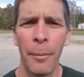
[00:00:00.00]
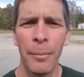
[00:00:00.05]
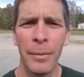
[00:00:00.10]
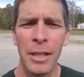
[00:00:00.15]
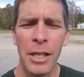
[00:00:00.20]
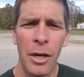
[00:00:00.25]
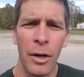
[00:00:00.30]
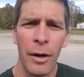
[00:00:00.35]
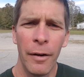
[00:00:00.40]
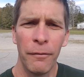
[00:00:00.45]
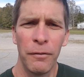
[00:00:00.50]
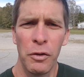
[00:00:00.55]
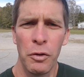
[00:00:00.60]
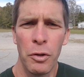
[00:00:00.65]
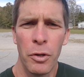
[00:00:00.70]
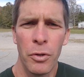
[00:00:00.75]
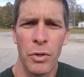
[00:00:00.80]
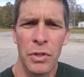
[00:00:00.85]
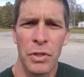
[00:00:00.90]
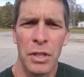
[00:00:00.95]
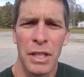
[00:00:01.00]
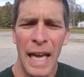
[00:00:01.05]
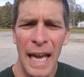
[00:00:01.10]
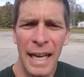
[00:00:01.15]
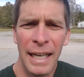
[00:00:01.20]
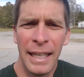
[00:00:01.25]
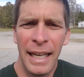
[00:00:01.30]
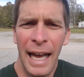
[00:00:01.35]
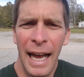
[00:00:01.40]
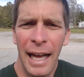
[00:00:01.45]
you know, if you use
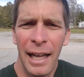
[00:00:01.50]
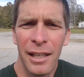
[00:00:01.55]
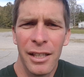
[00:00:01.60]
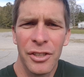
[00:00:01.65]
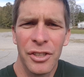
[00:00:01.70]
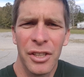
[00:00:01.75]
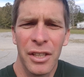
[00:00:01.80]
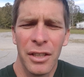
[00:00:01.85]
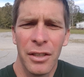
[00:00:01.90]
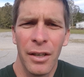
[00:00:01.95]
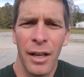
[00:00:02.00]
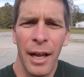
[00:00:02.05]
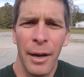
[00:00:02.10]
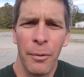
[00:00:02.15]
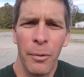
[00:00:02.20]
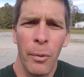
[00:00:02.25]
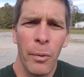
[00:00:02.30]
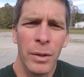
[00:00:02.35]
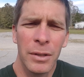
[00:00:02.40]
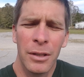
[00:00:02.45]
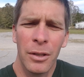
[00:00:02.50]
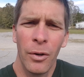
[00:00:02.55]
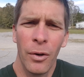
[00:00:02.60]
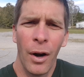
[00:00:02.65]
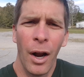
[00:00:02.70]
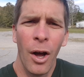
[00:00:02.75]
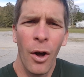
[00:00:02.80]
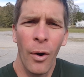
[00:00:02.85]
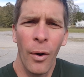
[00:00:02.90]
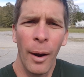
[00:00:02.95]
10 gallons, then you're like, well, what's
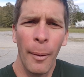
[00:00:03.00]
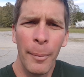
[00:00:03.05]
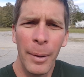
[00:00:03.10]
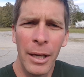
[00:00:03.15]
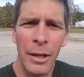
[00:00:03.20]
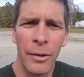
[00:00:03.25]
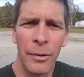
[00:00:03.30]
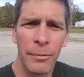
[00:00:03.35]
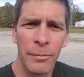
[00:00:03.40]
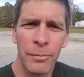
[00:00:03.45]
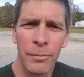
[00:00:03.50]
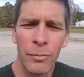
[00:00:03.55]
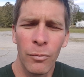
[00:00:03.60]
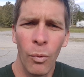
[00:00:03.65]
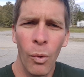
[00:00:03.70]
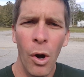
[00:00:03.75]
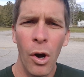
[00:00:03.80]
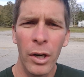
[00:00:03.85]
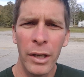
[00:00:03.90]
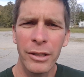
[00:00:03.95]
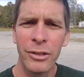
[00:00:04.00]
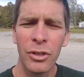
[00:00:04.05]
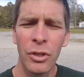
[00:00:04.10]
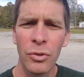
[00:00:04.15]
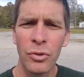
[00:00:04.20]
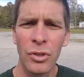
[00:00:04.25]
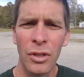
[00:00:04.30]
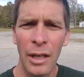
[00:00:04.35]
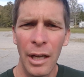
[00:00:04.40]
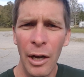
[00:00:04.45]
going on? I'm either walking
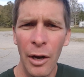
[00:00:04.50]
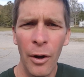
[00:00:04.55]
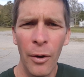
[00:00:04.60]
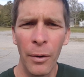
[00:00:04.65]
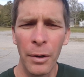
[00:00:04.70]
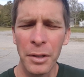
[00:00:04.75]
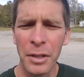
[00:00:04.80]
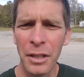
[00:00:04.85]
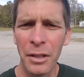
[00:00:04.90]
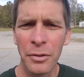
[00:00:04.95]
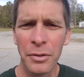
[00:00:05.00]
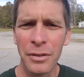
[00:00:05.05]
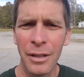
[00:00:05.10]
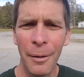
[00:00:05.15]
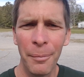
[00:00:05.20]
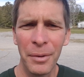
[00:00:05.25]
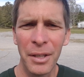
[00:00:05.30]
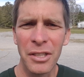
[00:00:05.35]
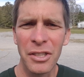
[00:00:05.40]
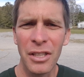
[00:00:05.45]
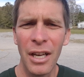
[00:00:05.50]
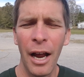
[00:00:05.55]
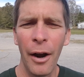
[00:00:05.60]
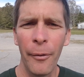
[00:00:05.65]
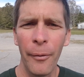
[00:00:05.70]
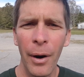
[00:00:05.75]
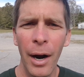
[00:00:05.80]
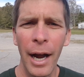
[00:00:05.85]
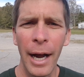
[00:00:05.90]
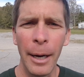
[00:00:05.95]
too slow or, you know, something's
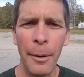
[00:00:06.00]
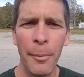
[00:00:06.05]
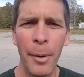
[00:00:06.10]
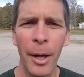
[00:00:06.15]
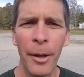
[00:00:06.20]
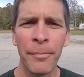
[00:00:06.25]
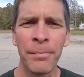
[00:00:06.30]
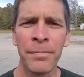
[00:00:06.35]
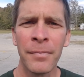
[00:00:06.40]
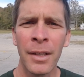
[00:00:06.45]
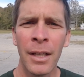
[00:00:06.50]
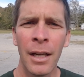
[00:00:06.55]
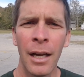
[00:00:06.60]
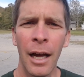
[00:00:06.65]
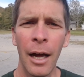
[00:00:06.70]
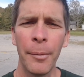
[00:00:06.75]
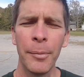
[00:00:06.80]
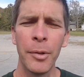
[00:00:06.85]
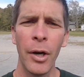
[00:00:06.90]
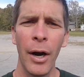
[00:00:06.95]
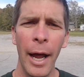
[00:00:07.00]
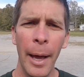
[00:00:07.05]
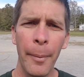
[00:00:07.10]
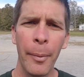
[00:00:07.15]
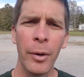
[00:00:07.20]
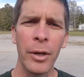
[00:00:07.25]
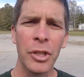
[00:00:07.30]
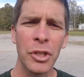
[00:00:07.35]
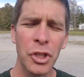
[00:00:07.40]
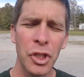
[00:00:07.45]
not right. But you're
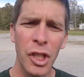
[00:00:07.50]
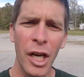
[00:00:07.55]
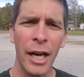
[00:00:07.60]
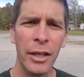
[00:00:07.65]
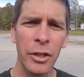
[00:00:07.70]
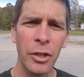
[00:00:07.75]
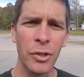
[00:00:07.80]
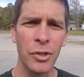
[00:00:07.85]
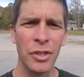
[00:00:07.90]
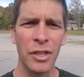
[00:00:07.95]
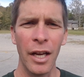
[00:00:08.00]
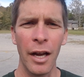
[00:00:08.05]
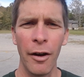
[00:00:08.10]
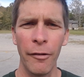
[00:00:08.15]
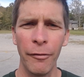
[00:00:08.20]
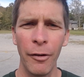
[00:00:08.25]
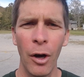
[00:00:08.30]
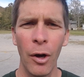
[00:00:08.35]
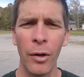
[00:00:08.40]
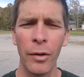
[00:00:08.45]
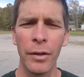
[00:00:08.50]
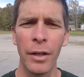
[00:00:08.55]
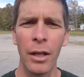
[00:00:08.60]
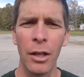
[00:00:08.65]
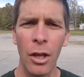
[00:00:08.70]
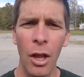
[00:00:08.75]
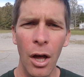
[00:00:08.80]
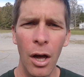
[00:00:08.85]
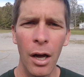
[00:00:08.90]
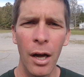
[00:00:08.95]
able to check yourself on the
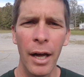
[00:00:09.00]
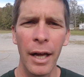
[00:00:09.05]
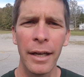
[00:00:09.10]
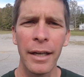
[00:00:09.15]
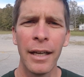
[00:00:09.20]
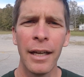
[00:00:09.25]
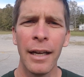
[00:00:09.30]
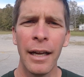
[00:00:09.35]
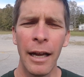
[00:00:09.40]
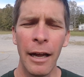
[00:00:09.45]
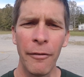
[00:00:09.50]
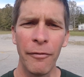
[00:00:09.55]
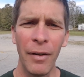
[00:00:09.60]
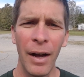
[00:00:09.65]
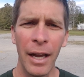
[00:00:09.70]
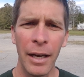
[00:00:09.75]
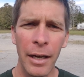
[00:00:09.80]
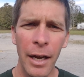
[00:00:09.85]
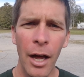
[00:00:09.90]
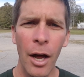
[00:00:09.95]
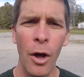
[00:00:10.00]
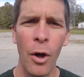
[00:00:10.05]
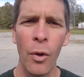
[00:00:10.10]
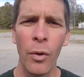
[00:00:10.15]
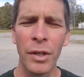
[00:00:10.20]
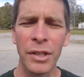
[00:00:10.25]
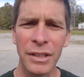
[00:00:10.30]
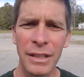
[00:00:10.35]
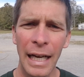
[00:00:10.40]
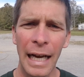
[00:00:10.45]
lawn. If I know
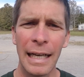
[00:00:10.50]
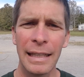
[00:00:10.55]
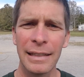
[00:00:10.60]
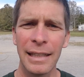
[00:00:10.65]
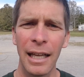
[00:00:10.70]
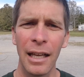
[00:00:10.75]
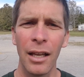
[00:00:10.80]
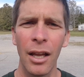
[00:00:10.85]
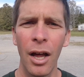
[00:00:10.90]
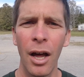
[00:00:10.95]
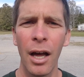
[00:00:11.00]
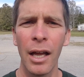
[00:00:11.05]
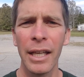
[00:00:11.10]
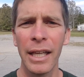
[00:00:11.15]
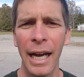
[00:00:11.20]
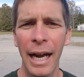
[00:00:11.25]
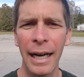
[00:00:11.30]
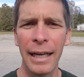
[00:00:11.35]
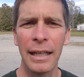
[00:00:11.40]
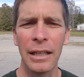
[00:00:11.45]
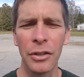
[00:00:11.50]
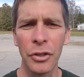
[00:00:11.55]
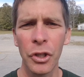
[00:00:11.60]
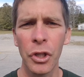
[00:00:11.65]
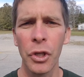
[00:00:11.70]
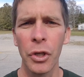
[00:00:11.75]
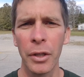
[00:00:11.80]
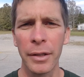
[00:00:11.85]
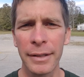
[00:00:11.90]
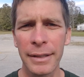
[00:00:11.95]
the size of that lawn, then I can
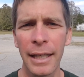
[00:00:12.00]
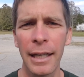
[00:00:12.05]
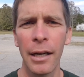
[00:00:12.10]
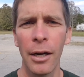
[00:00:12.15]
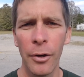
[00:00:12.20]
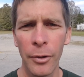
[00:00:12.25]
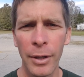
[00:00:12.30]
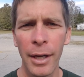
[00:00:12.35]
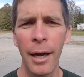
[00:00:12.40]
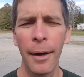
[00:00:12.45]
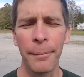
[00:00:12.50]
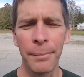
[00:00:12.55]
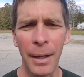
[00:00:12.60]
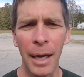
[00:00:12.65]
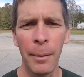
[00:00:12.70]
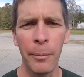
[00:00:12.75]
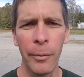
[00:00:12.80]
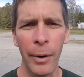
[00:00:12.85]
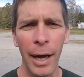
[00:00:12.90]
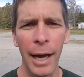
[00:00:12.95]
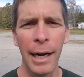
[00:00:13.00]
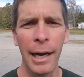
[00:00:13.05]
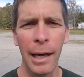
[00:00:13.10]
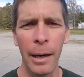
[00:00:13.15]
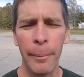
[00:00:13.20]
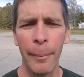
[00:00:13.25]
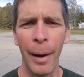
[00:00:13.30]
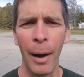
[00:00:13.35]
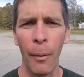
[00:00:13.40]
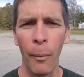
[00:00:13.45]
look and say, oh yeah, I'm right
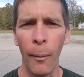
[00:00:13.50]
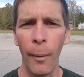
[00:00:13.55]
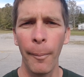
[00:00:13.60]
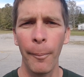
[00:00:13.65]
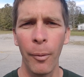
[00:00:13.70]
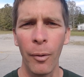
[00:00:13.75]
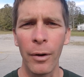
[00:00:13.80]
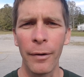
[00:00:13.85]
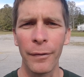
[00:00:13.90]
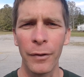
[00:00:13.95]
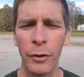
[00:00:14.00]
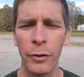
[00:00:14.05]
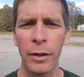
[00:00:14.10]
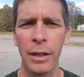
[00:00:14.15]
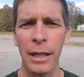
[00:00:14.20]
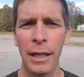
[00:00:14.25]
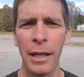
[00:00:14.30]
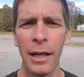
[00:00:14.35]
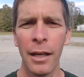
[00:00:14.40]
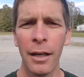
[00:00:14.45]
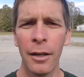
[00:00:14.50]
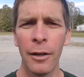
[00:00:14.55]
at about 1.3,